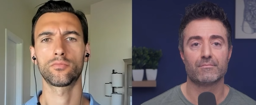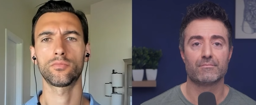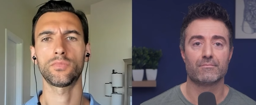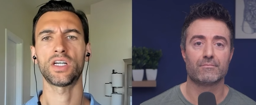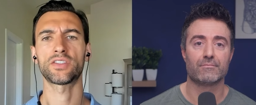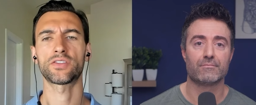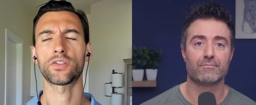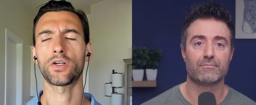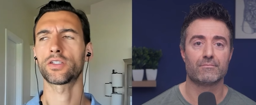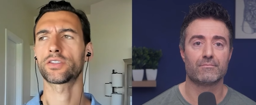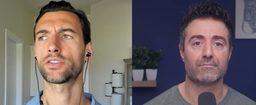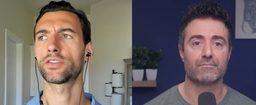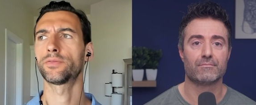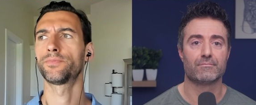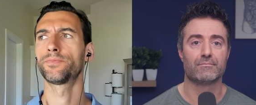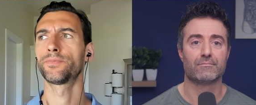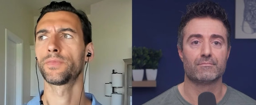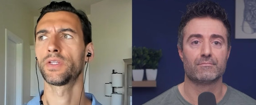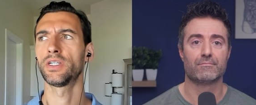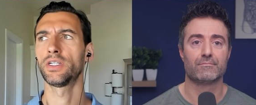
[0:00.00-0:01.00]
Speaker 1: That's
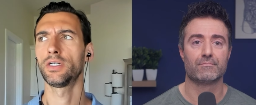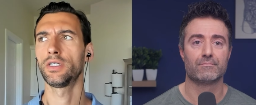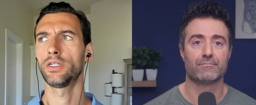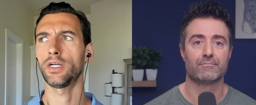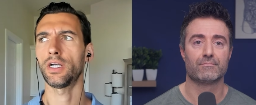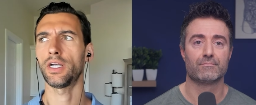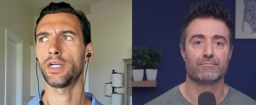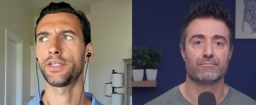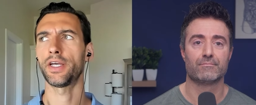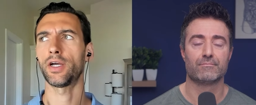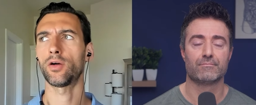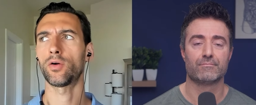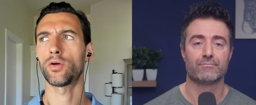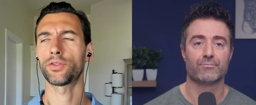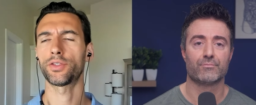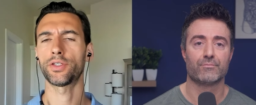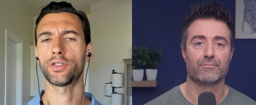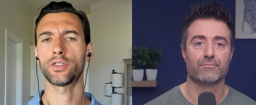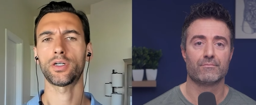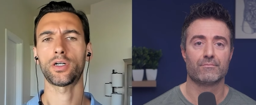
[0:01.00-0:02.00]
awesome. And now
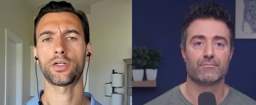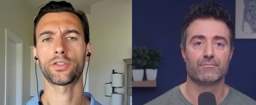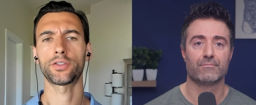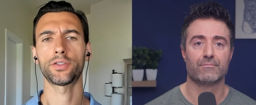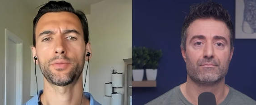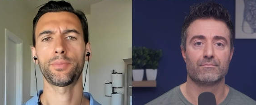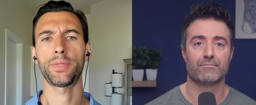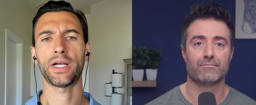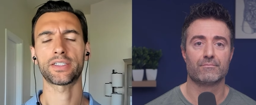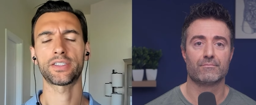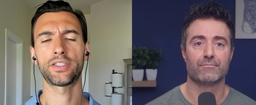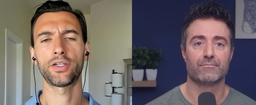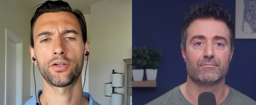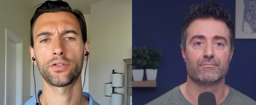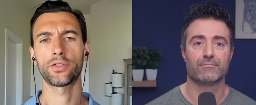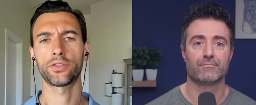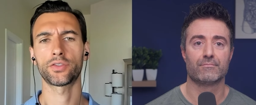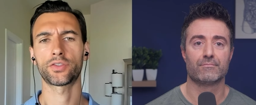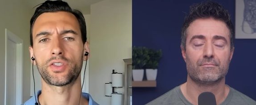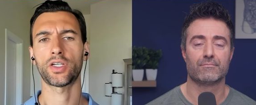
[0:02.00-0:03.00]
on the on the
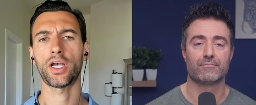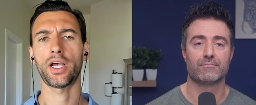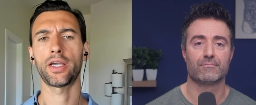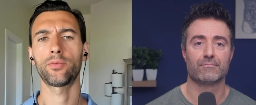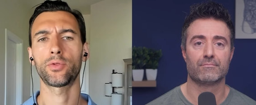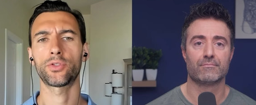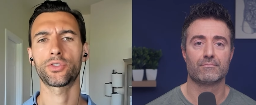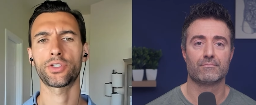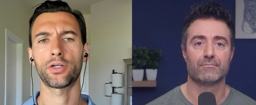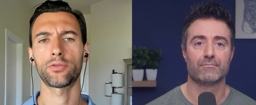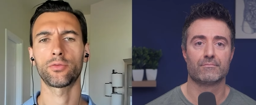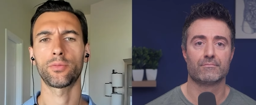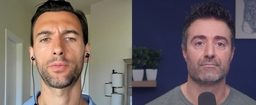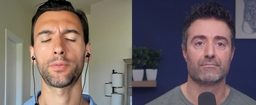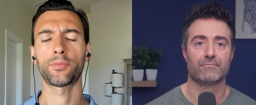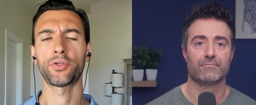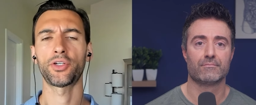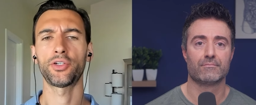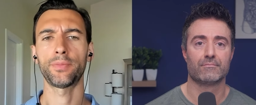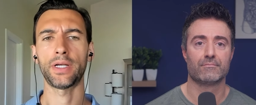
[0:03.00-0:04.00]
bacterial side, which I
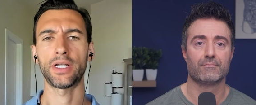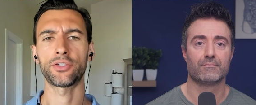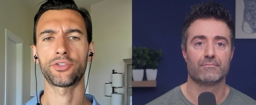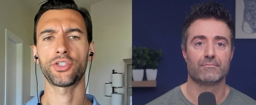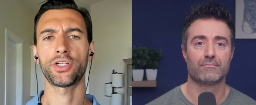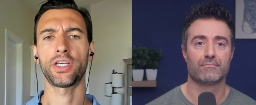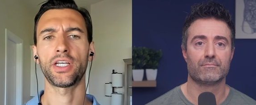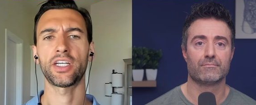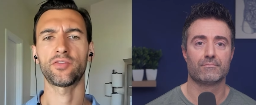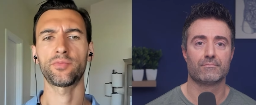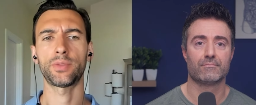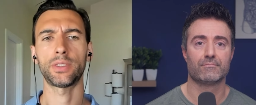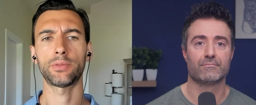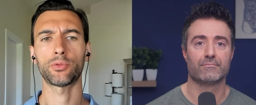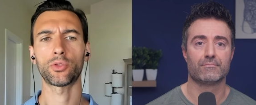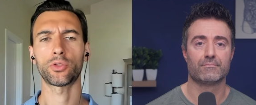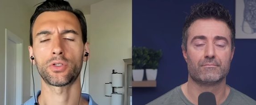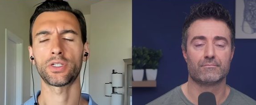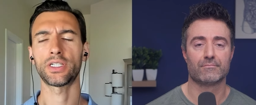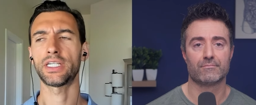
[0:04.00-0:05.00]
remember you mentioning, if
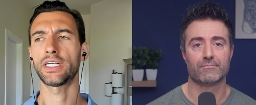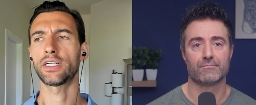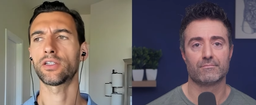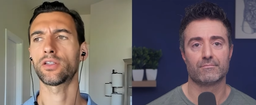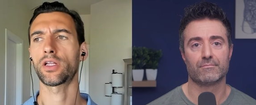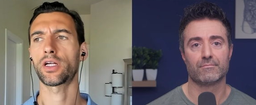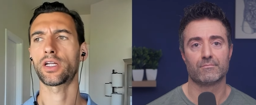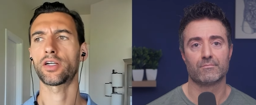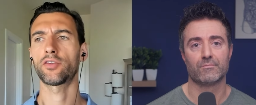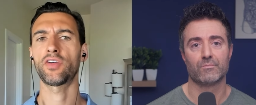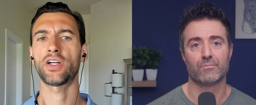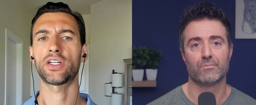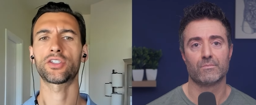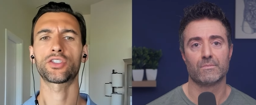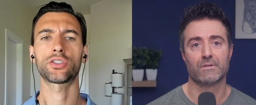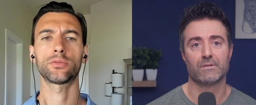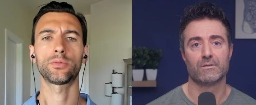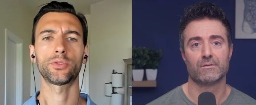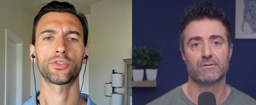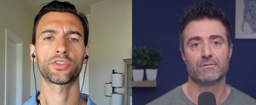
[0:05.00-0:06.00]
people are eating a lot of
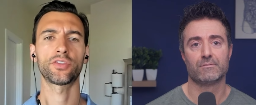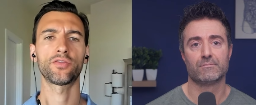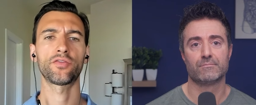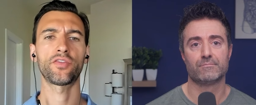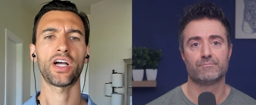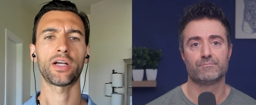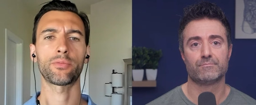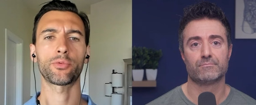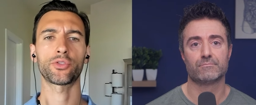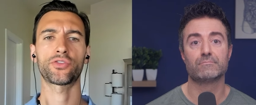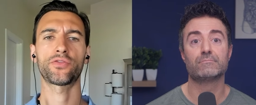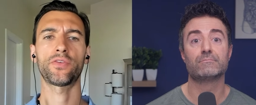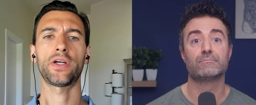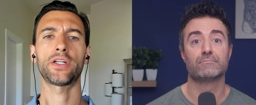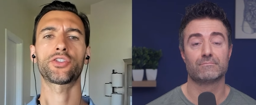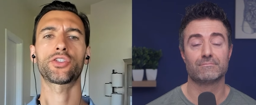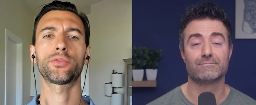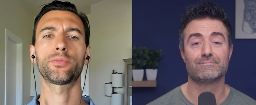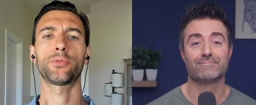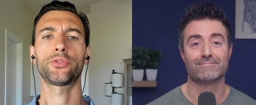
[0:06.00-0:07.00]
vegetables and fibrous
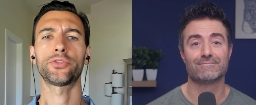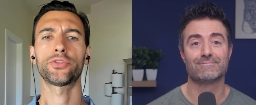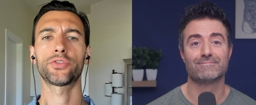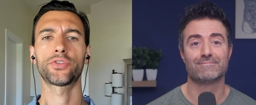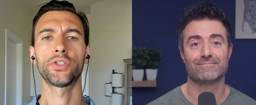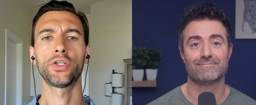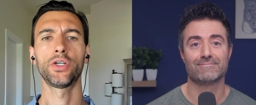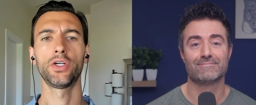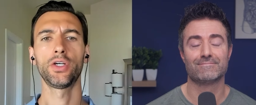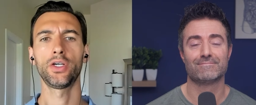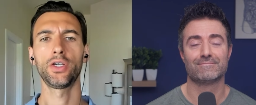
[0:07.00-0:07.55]
vegetables